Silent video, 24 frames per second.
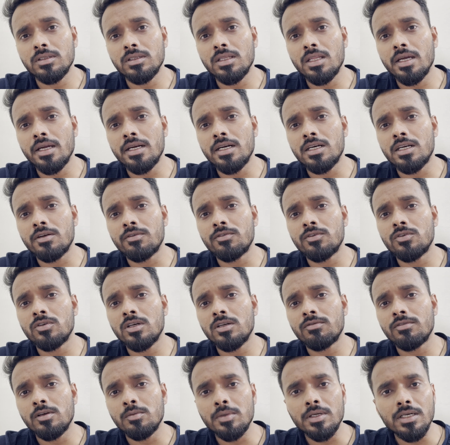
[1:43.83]
The interviewer
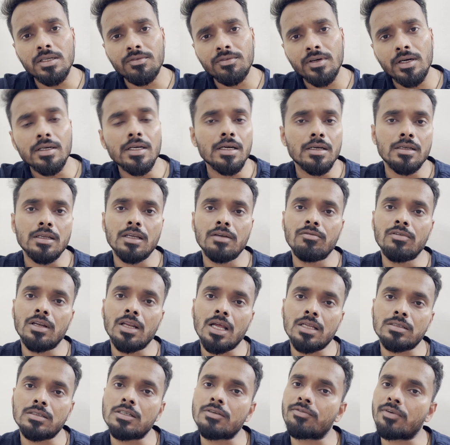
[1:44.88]
will be different, and he will
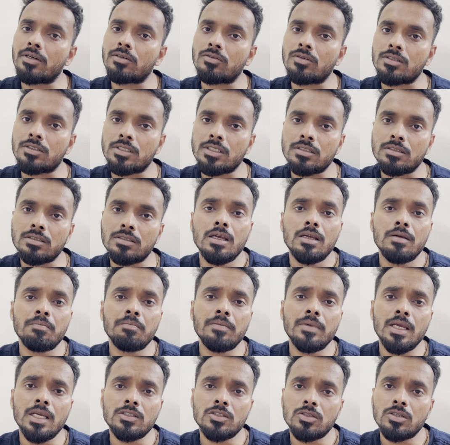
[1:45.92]
ask different questions
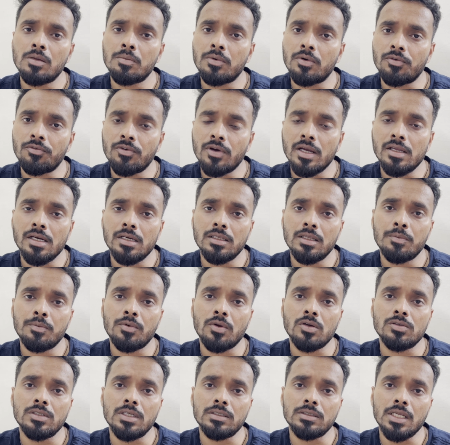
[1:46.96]
based on the profile and the
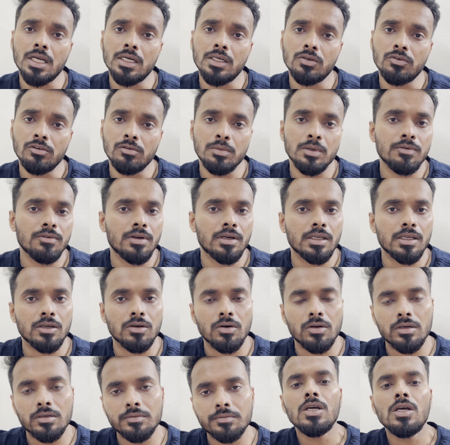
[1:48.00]
project that you will be working
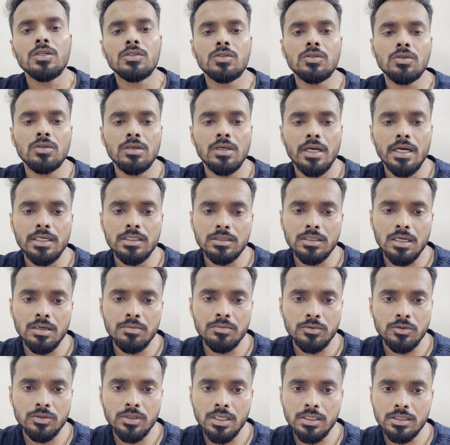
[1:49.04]
on. So let's
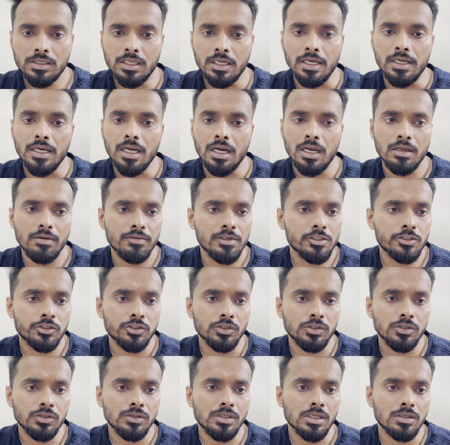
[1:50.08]
come to the screen and I will
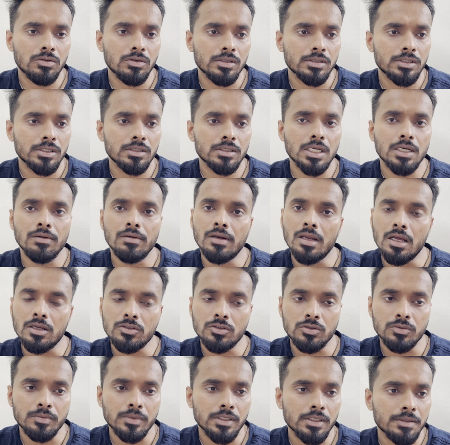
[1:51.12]
show you the questions that were asked
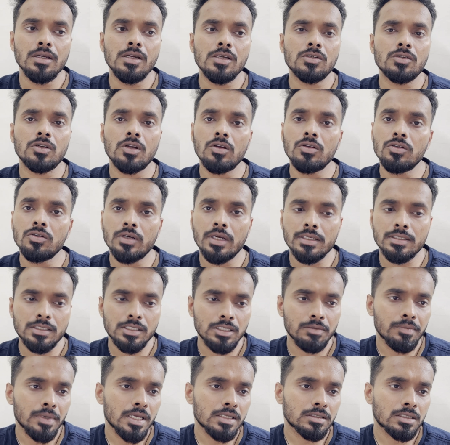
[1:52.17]
to me. So now you can
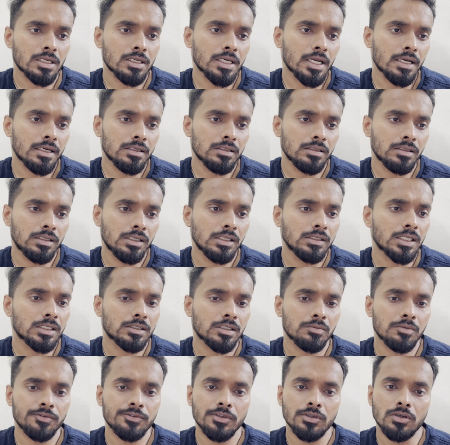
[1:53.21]
see my screen, and these are
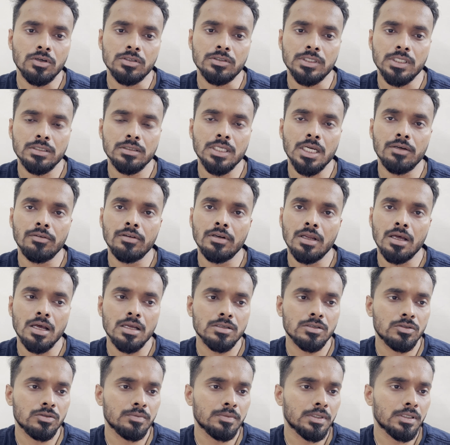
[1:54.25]
some of the questions that were
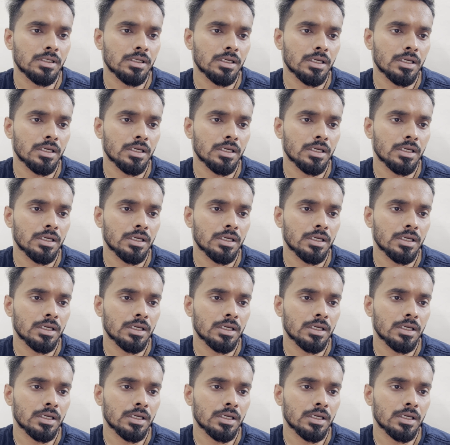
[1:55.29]
asked to me.